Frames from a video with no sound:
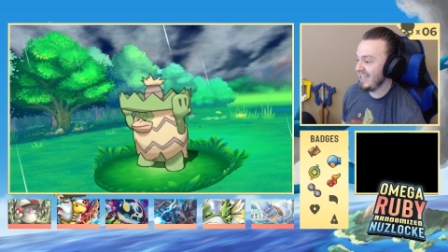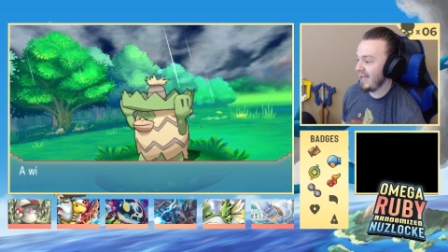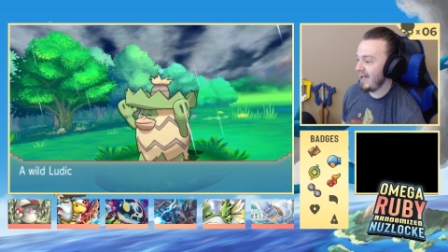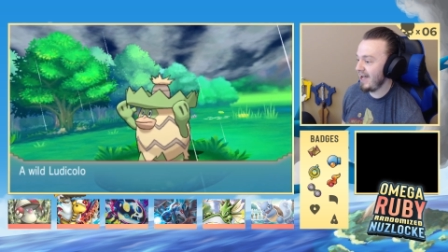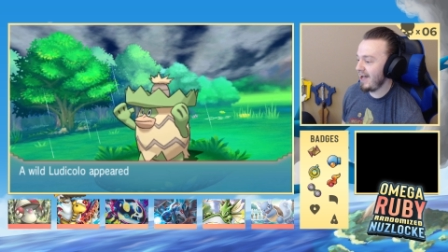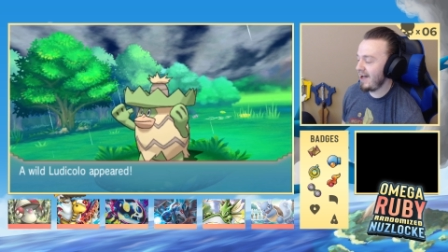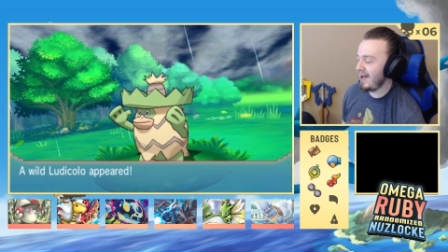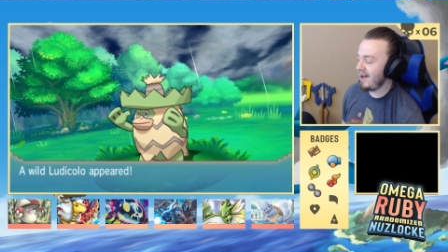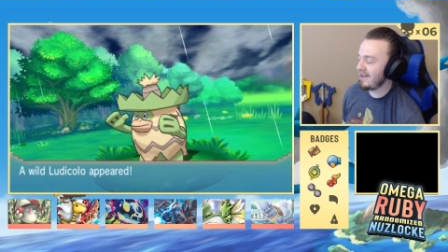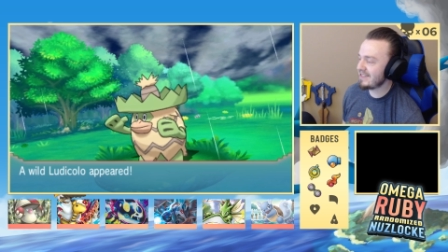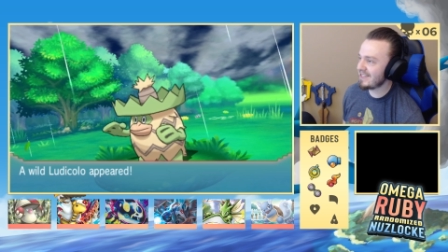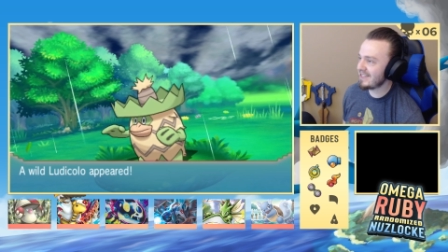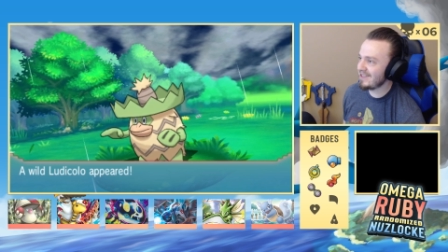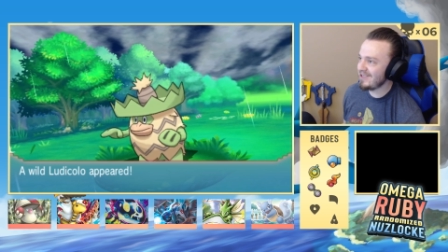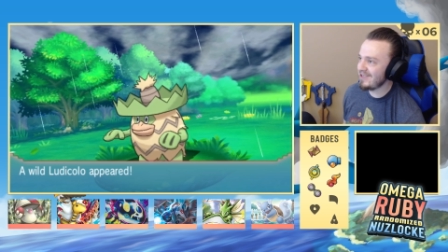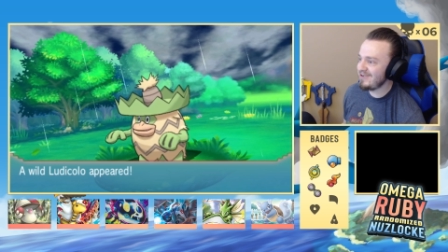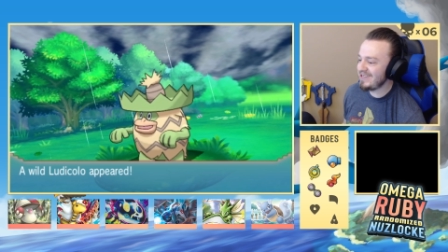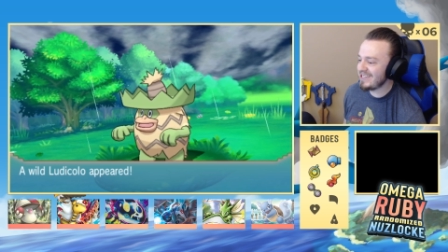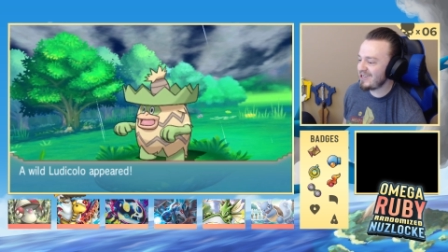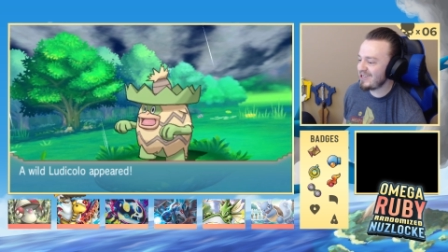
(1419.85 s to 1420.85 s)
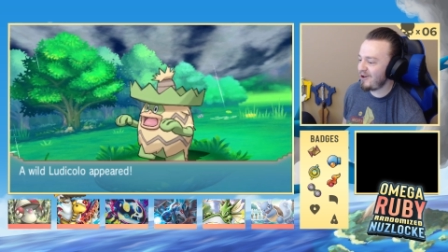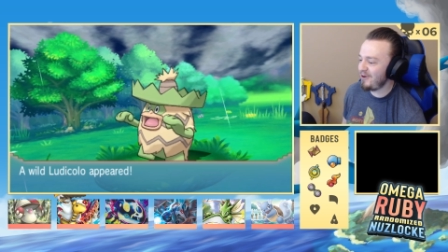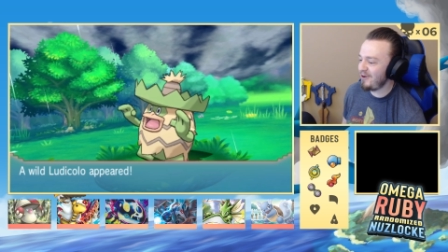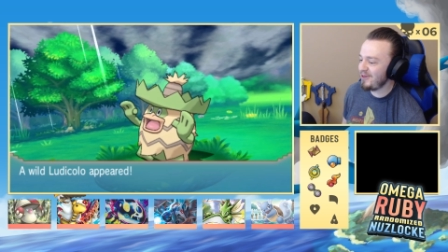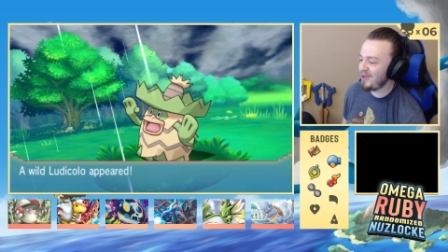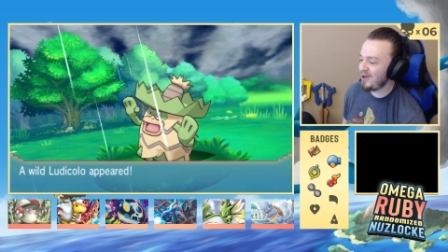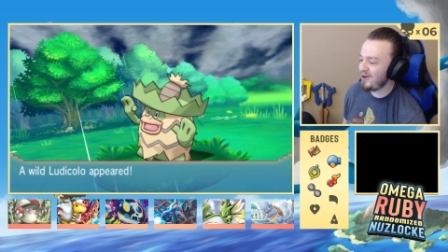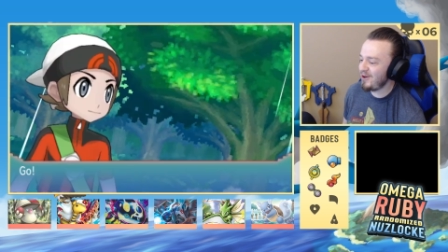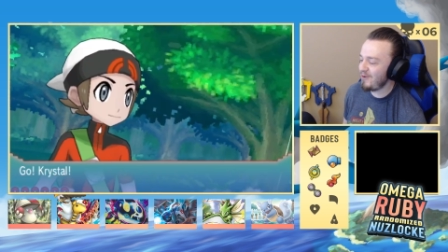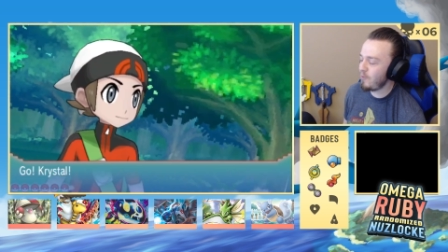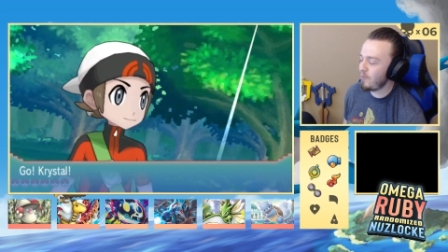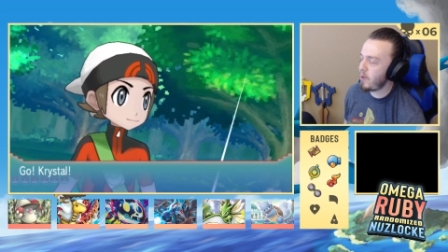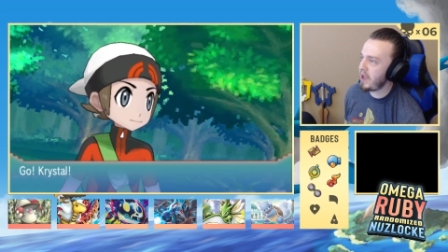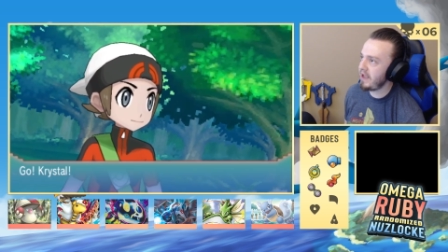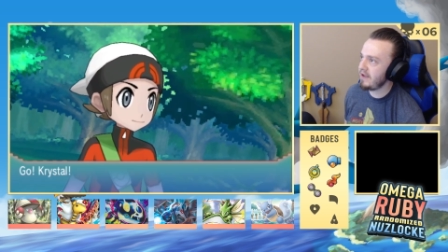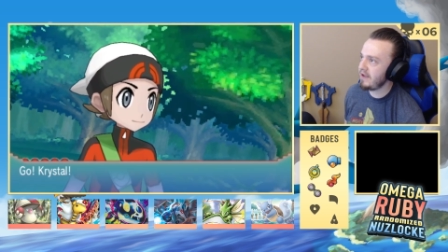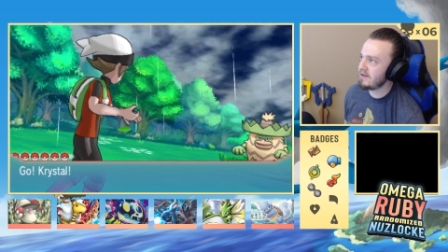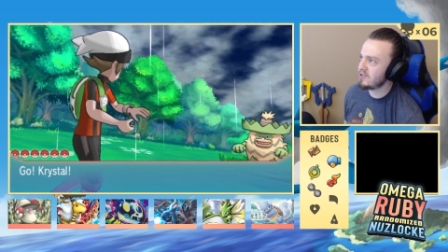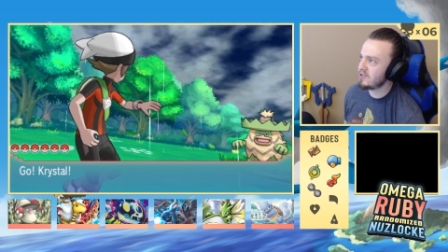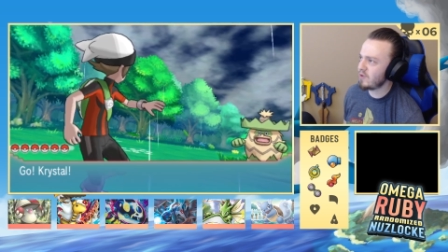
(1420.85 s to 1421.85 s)
It's a Ludicolo.
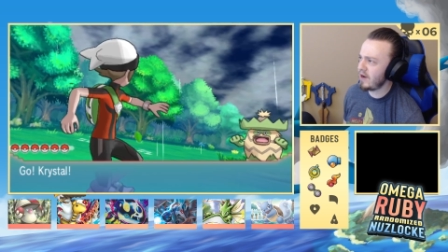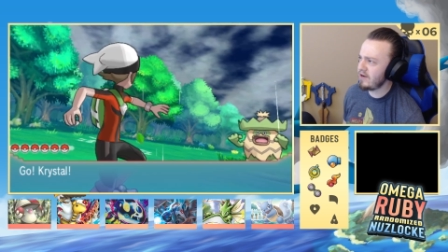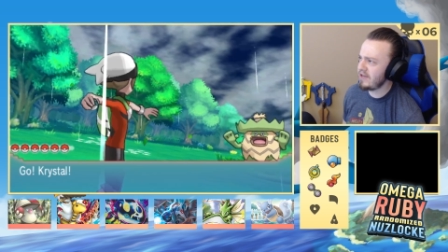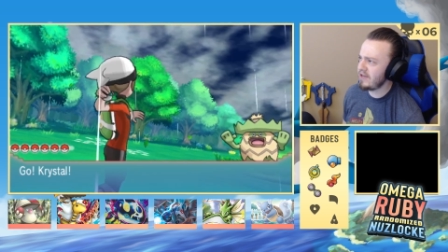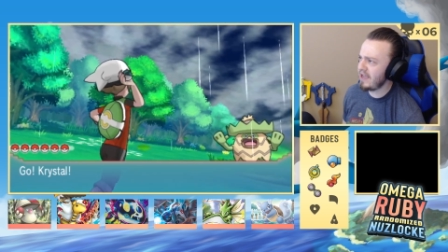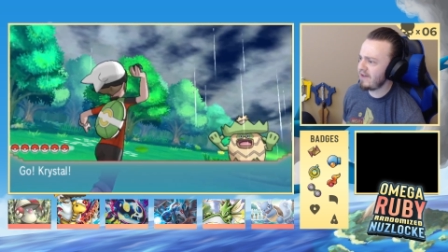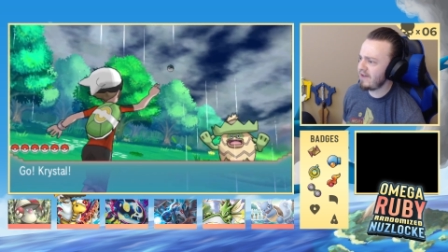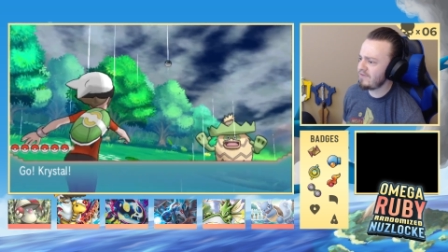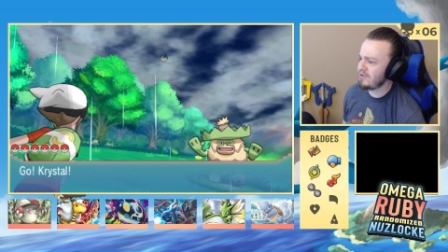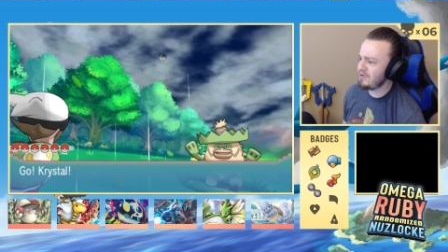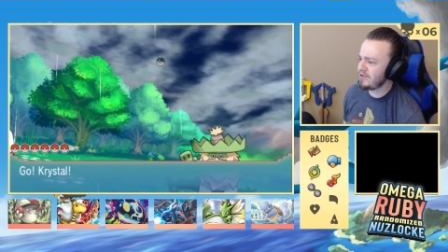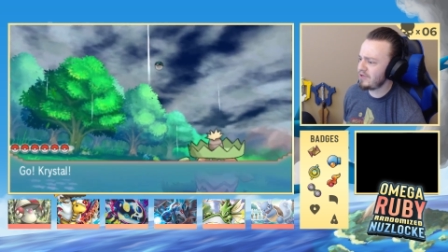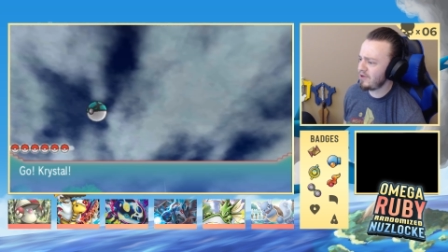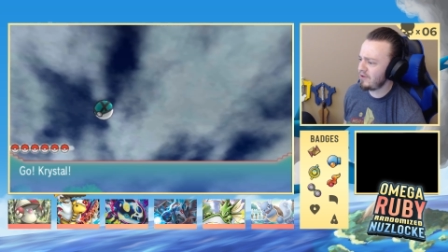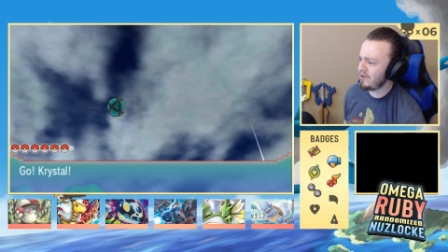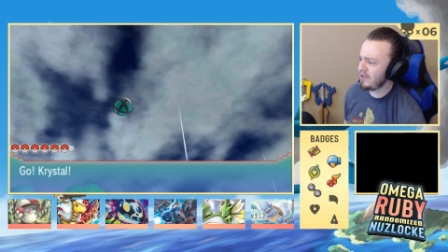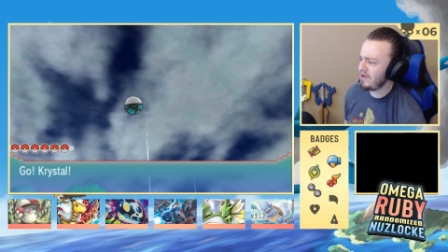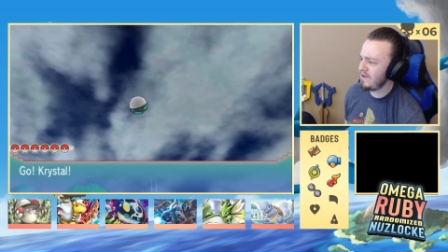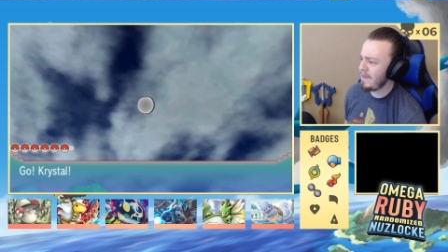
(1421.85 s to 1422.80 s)
Wait, do I already have Ludicolo?